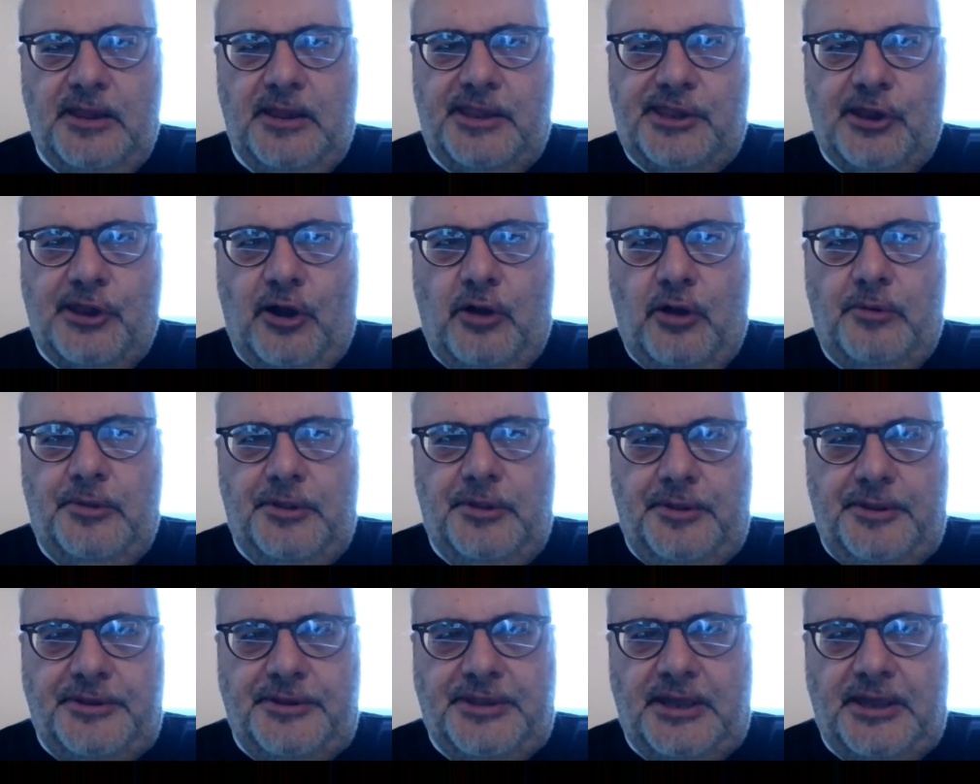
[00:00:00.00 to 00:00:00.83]
So
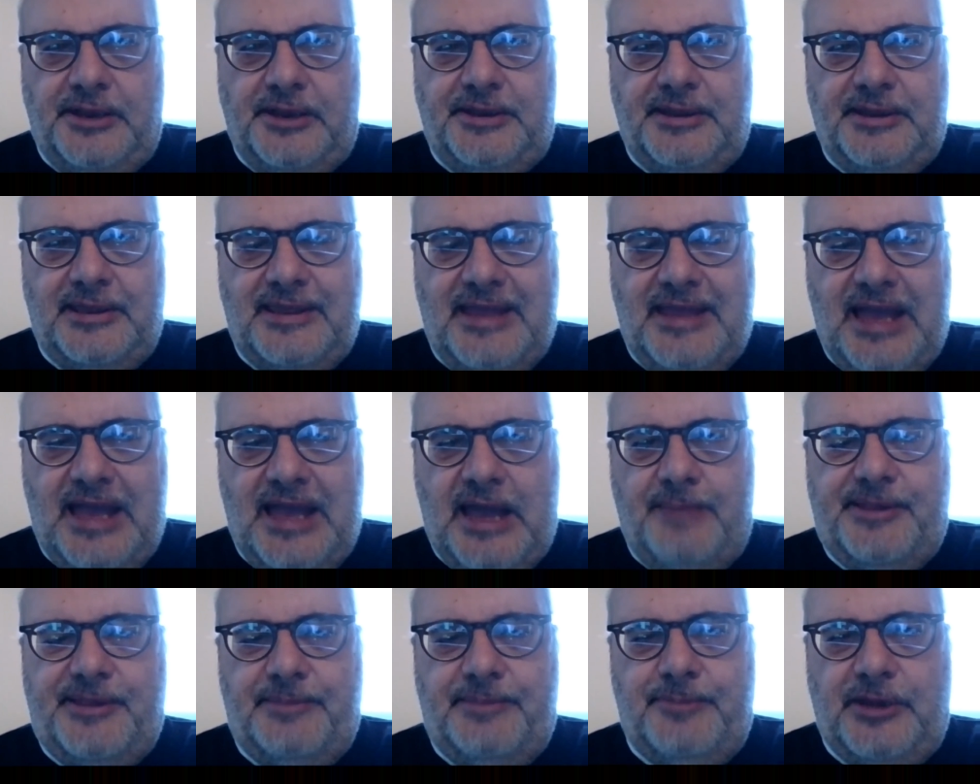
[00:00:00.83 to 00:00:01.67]
the
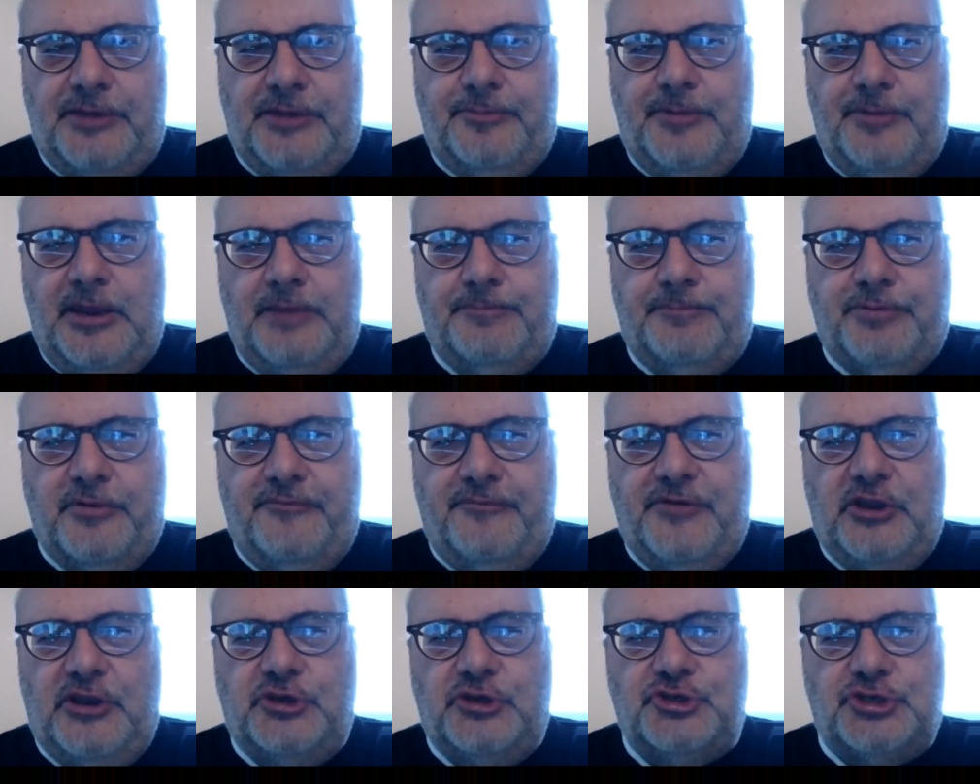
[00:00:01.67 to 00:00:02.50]
gaps between
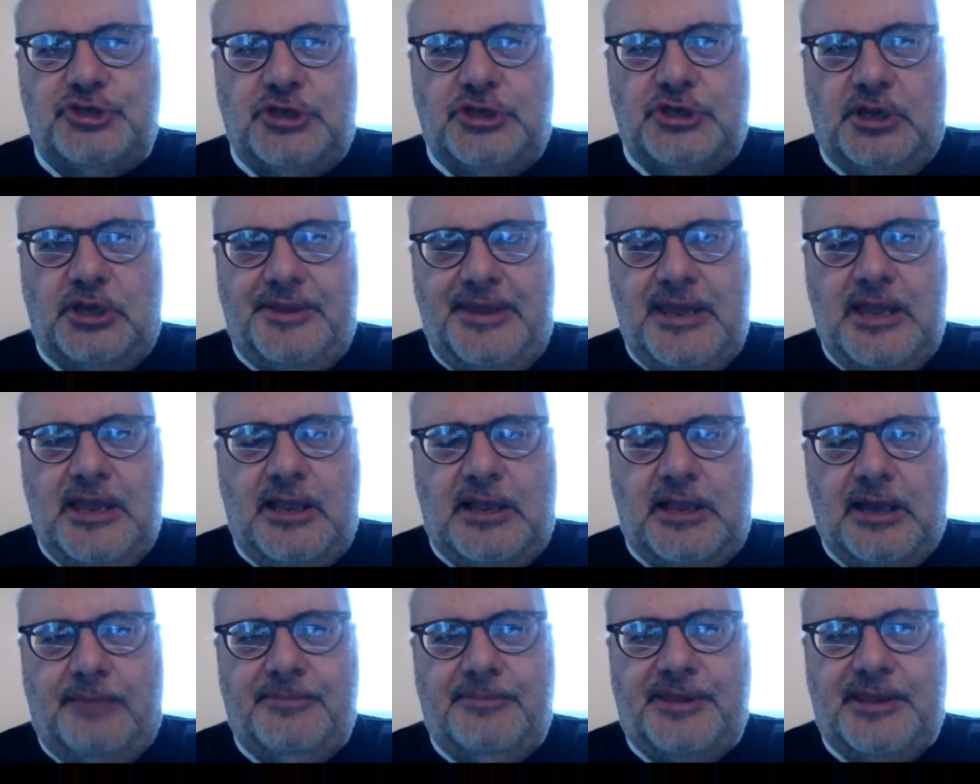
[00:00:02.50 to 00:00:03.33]
provincial
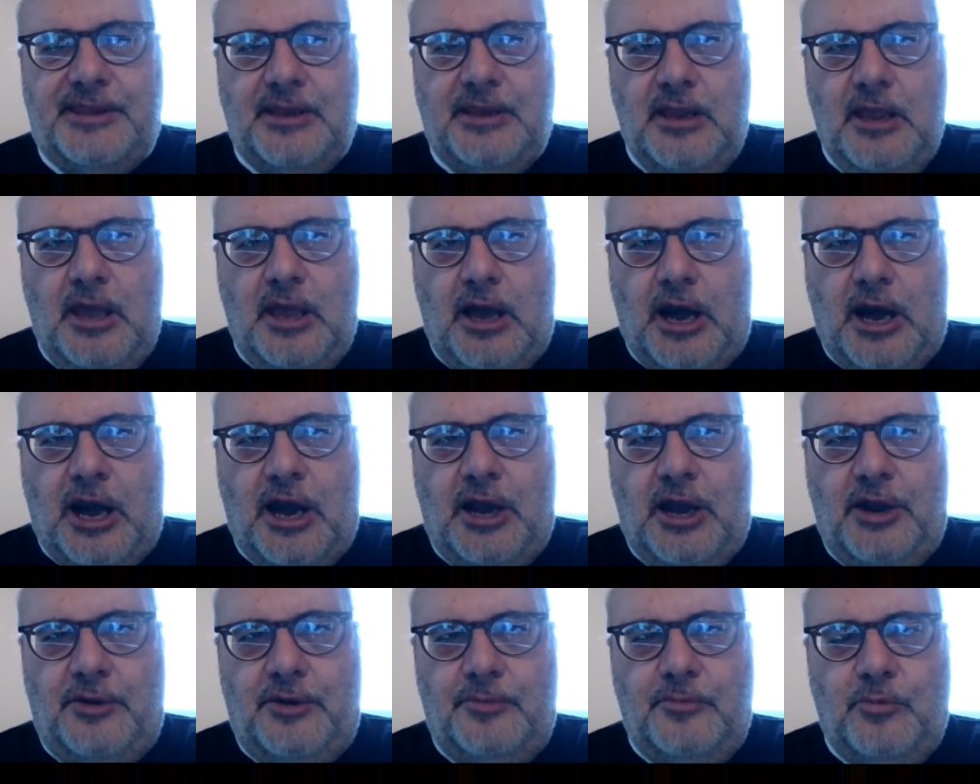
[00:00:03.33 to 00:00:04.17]
incomes
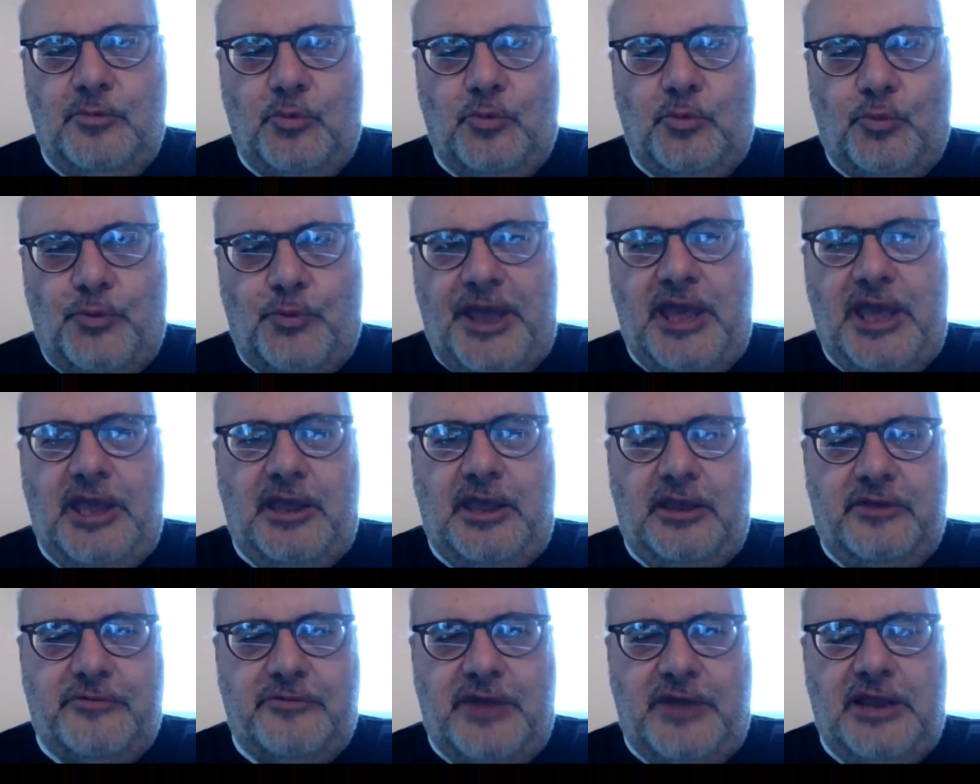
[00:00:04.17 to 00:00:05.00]
are
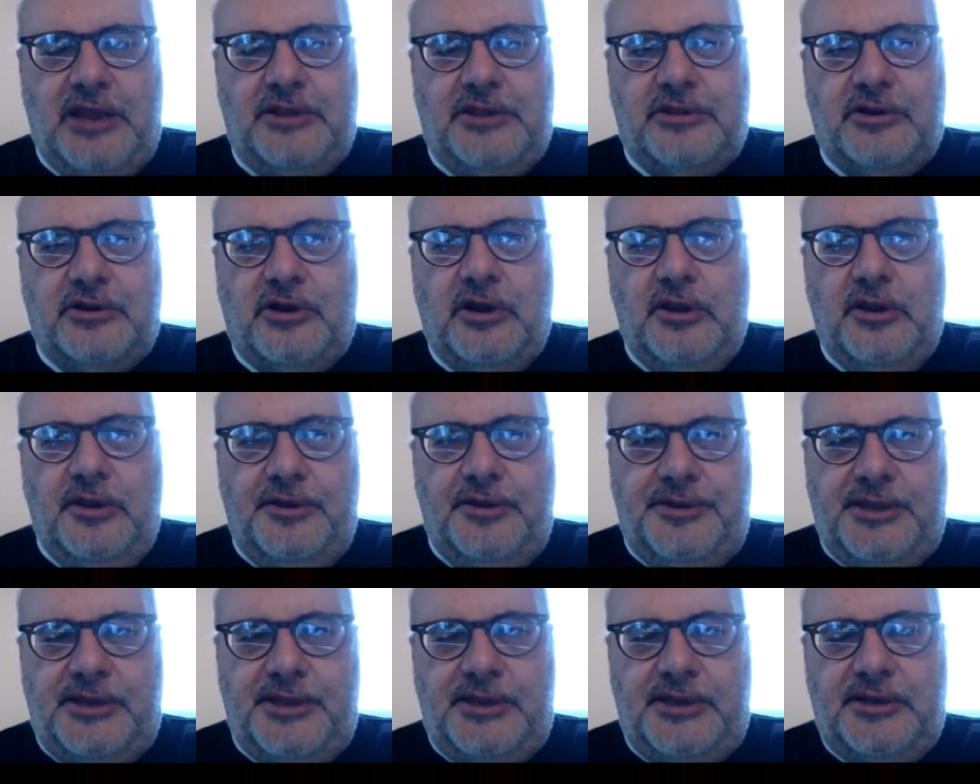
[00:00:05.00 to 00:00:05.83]
way greater
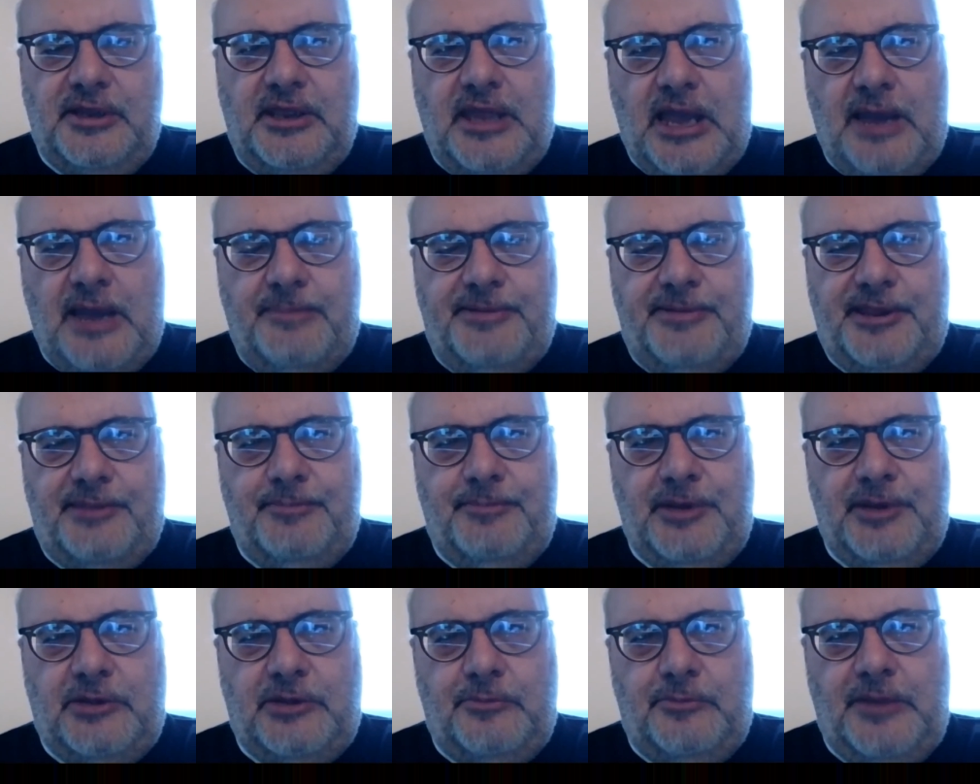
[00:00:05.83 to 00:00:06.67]
than the gaps
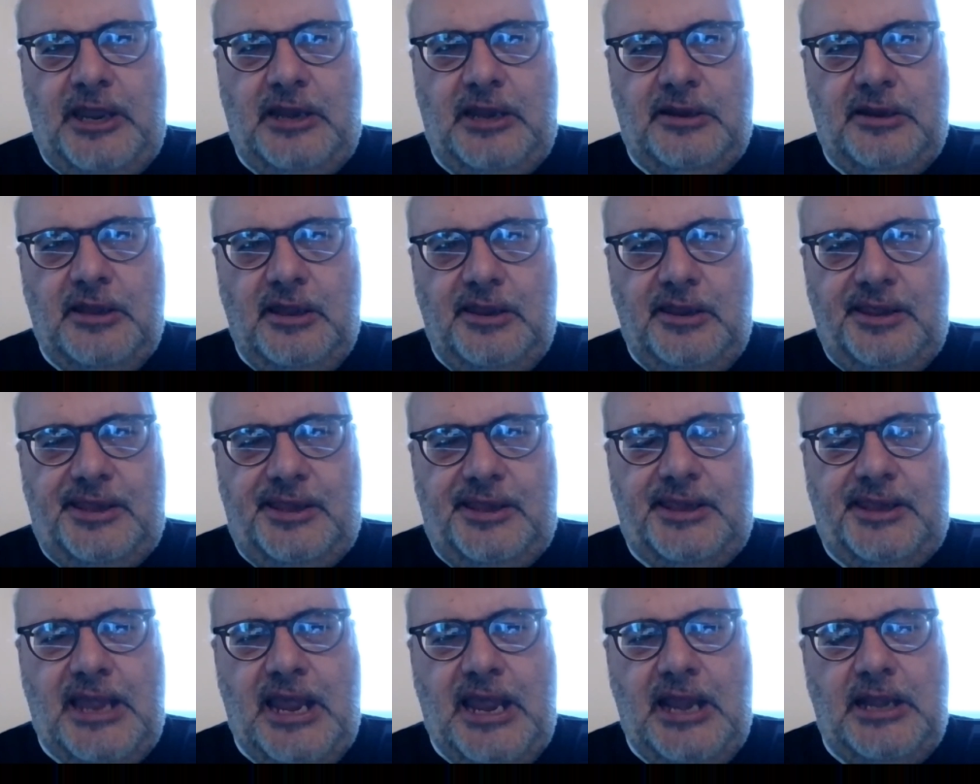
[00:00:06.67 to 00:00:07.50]
between
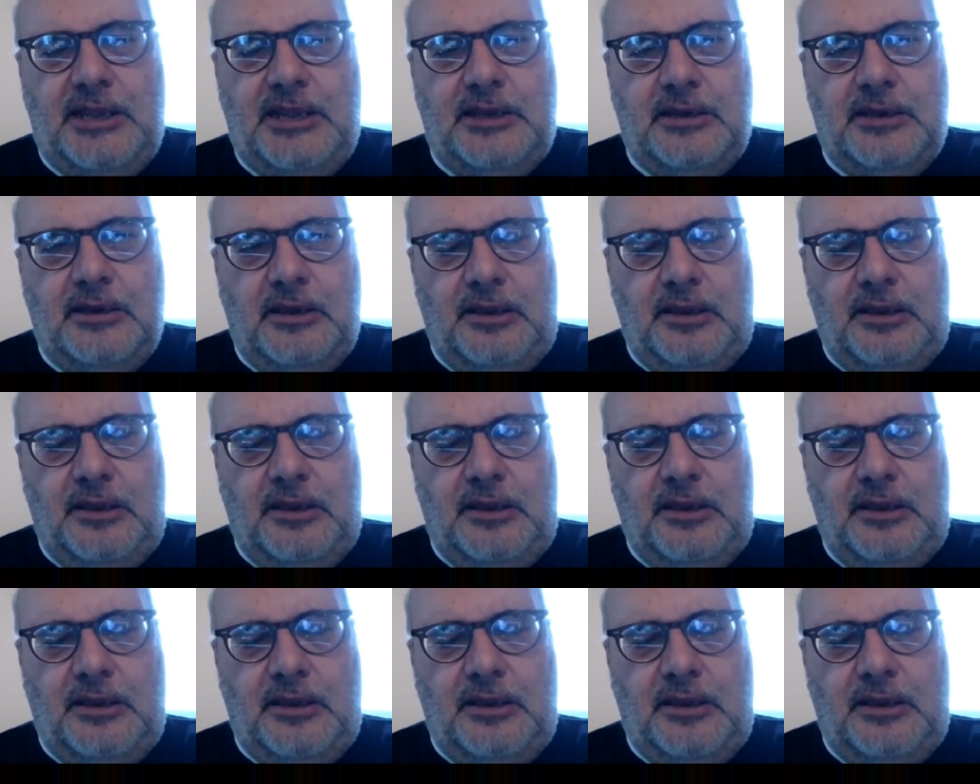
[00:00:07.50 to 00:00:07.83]
state,